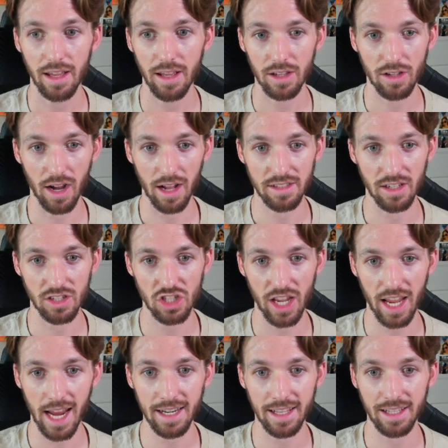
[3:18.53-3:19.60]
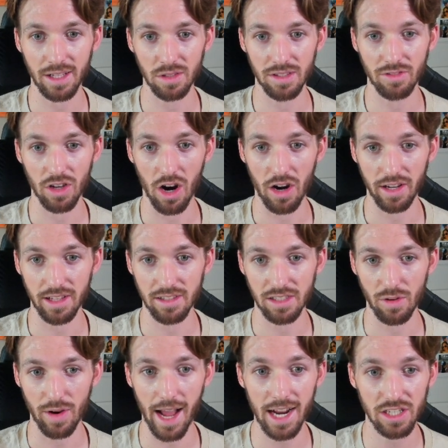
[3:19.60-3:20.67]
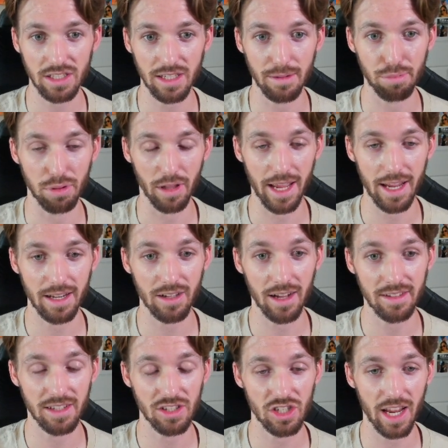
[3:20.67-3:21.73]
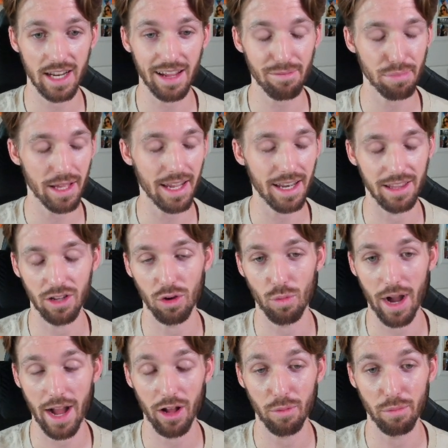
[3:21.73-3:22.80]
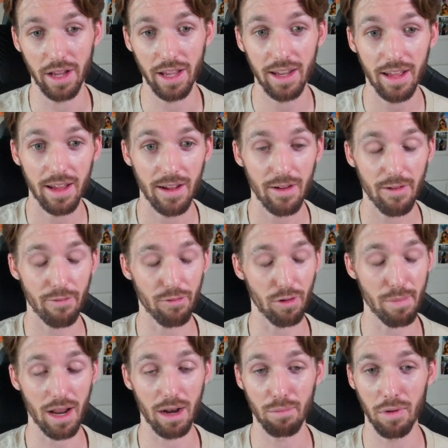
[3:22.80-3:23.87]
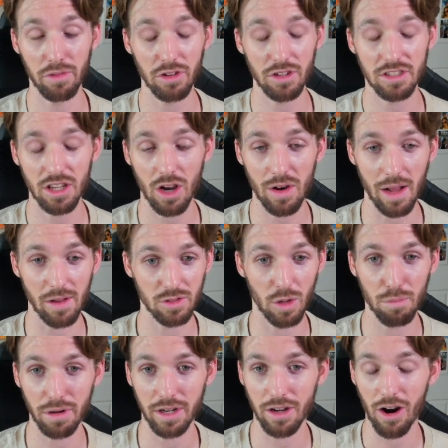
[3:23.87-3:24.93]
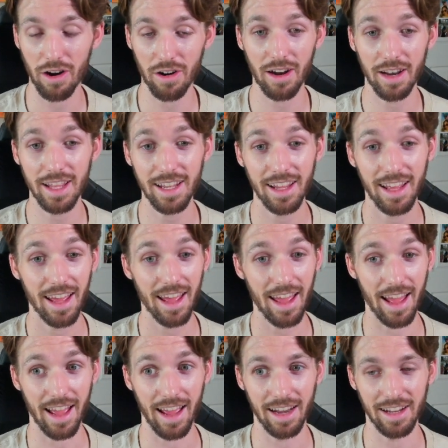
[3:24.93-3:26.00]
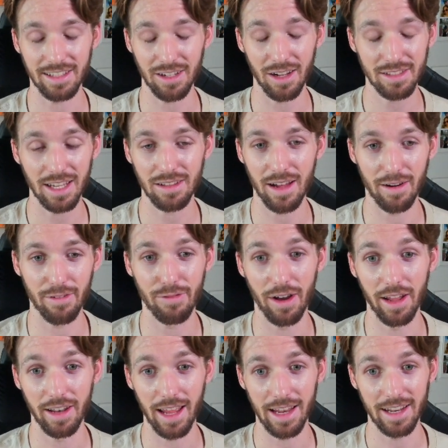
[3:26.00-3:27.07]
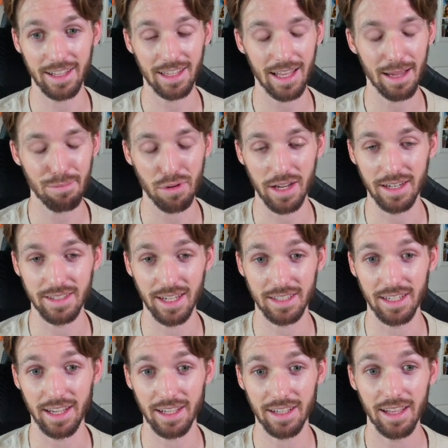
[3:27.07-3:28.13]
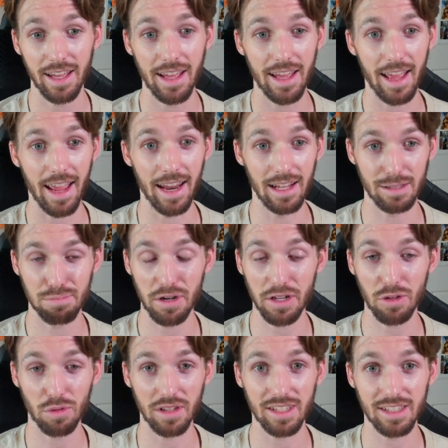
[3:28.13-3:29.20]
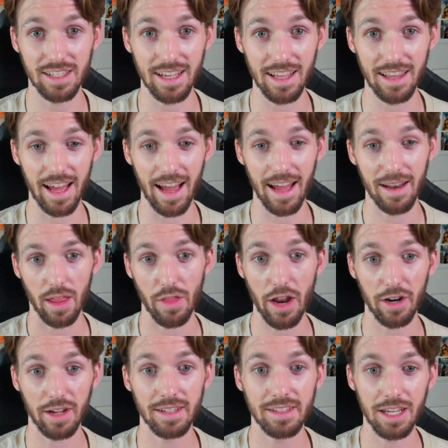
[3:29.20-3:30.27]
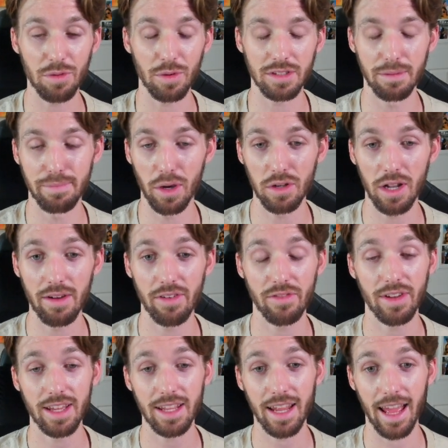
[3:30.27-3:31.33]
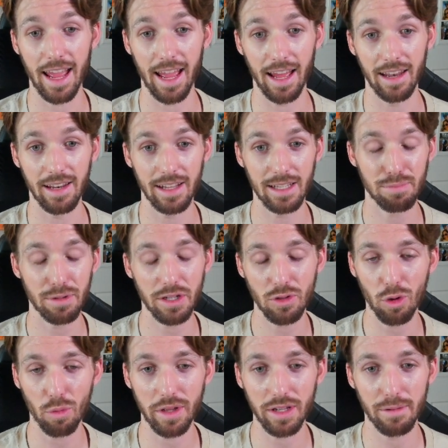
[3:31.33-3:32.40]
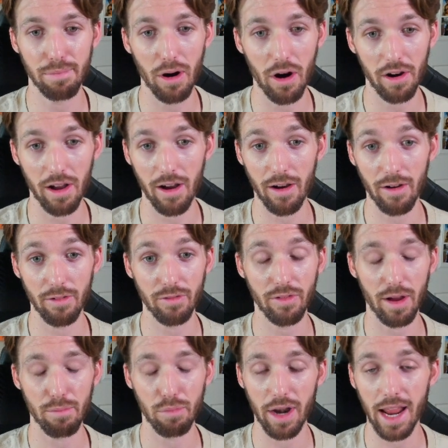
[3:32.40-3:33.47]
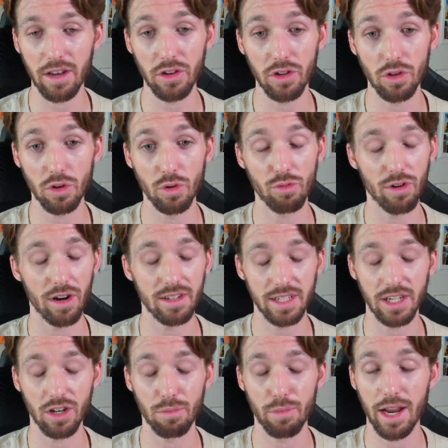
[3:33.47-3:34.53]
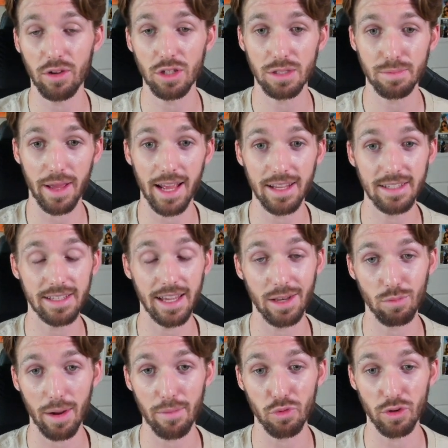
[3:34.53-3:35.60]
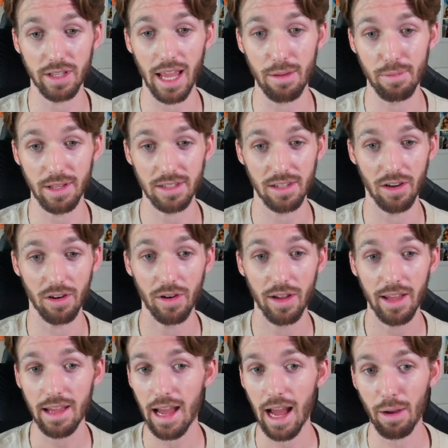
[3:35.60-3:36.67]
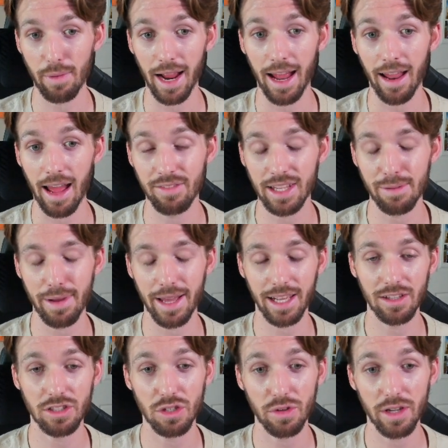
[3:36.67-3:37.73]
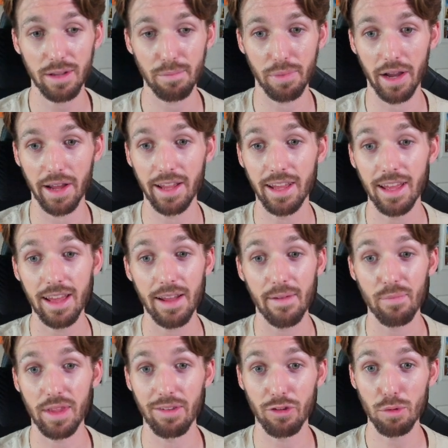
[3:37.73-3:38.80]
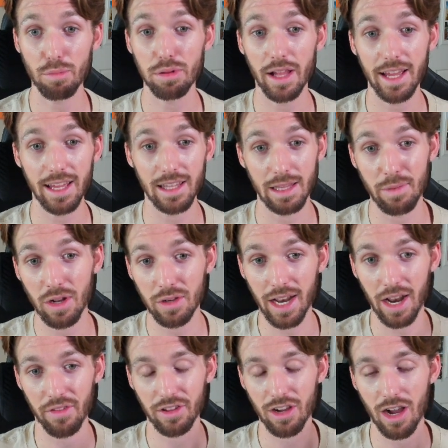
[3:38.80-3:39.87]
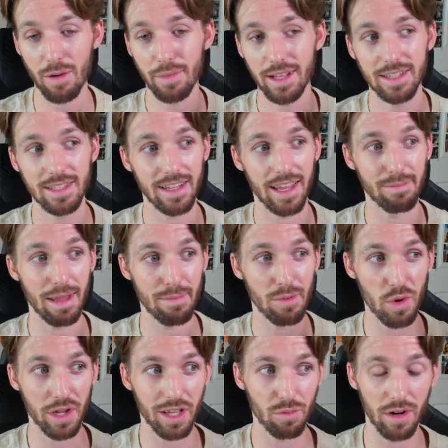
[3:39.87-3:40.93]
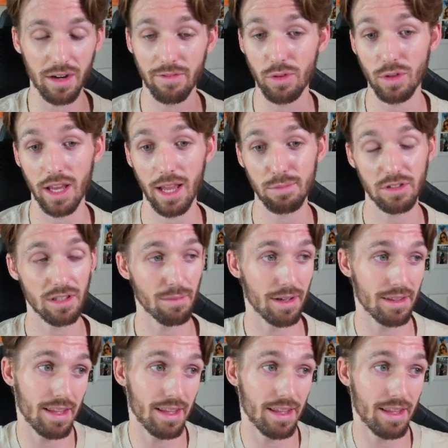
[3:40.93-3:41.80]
Gods Unchained, and Guilds of Guardians. So I actually played Gods Unchained. I haven't played it in a little while, but for about a month or so, I was going pretty hard on it. And it's honestly a lot of fun, and it can get pretty addicting. And it's pretty cool to see that they're continuing to build off of it. And it's pretty cool being a part of a brand new frontier, a brand new space in Web3 gaming. So I might have to get back into it, but if you play it, let me know down in the comments, and maybe we can run a few games or something like